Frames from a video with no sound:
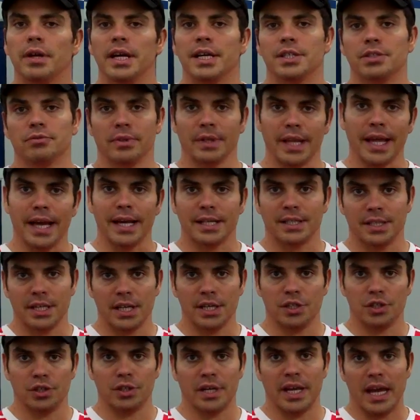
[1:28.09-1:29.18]
as a
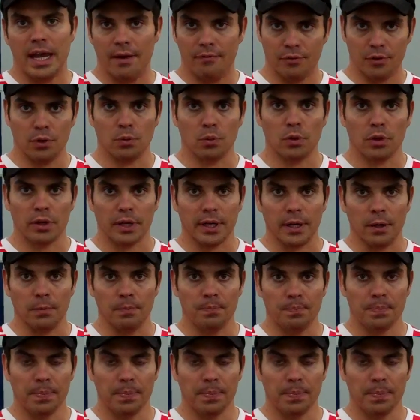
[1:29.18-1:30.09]
relaxation after your workout.